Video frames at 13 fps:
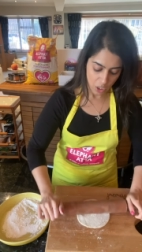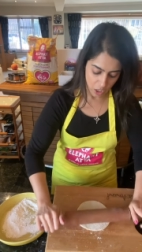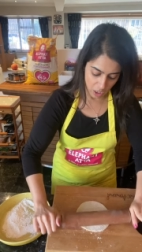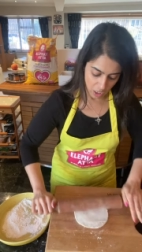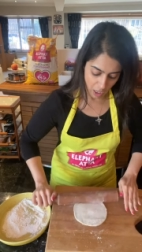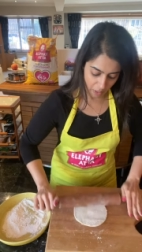
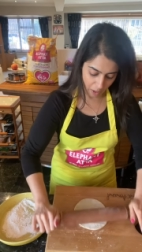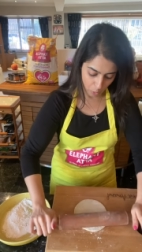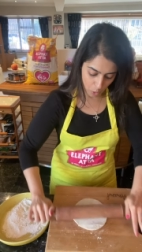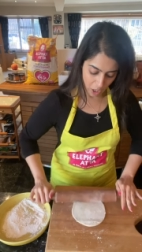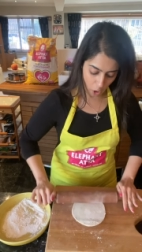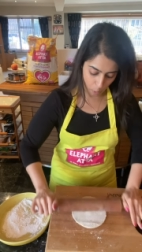and that will
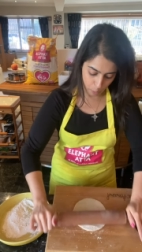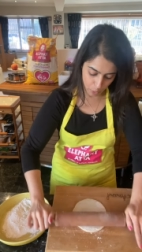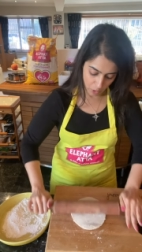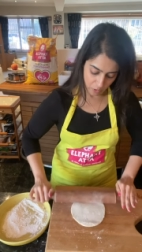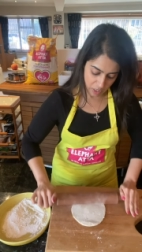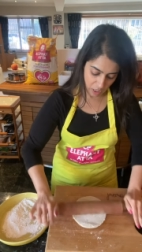help,
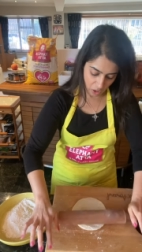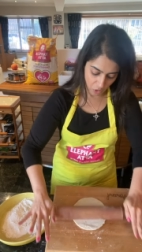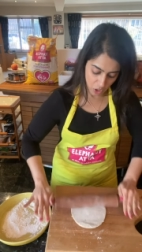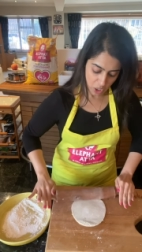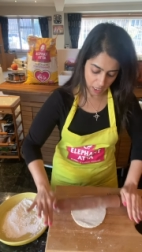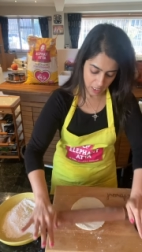obviously, the
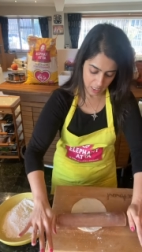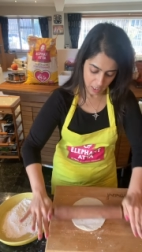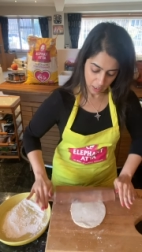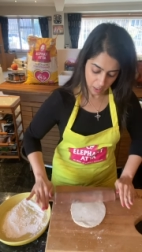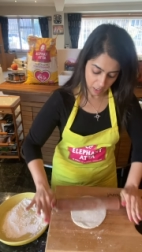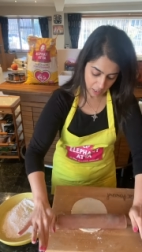rotating
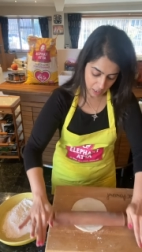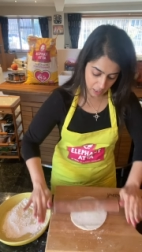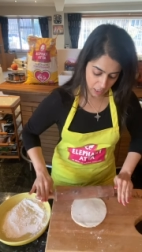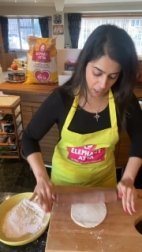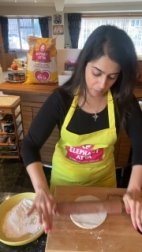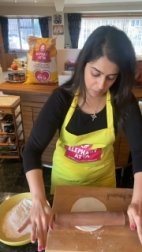
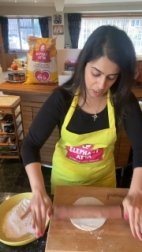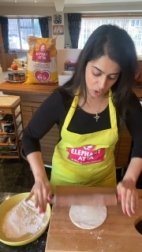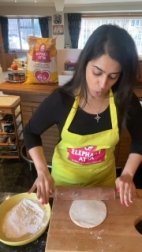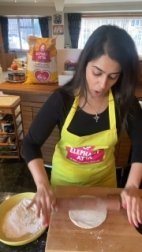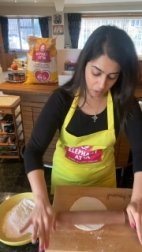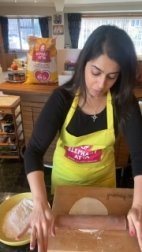as
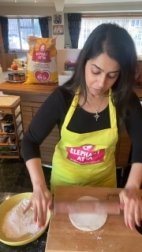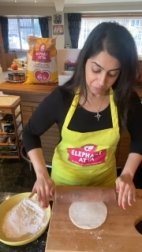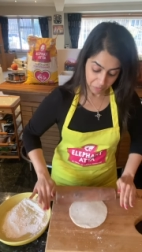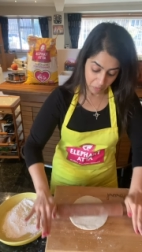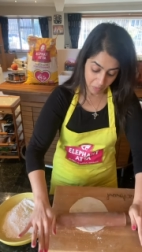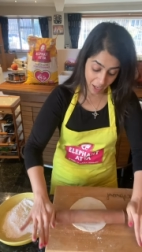well.
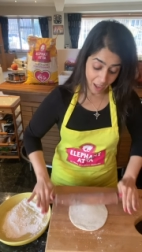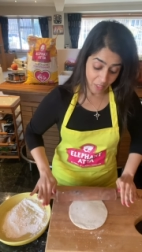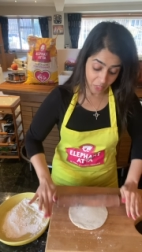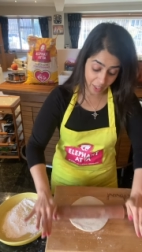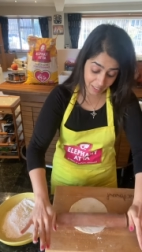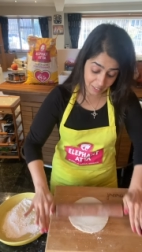And
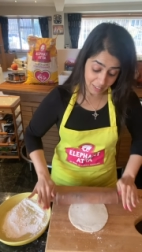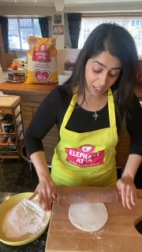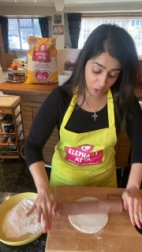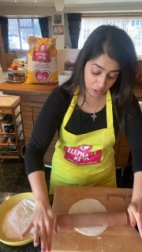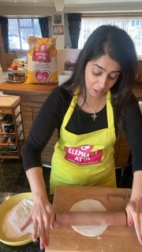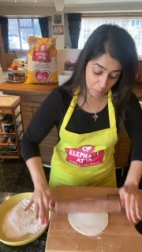that's how
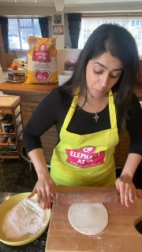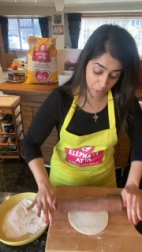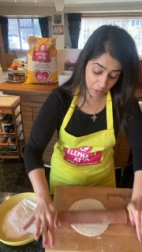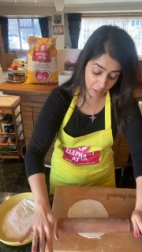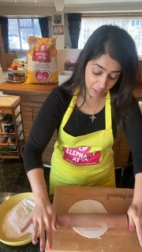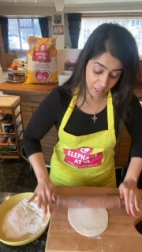simple
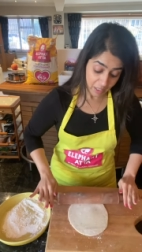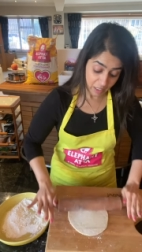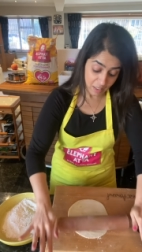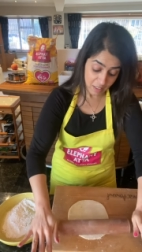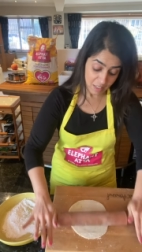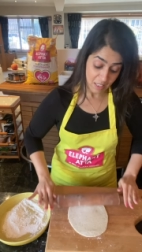it is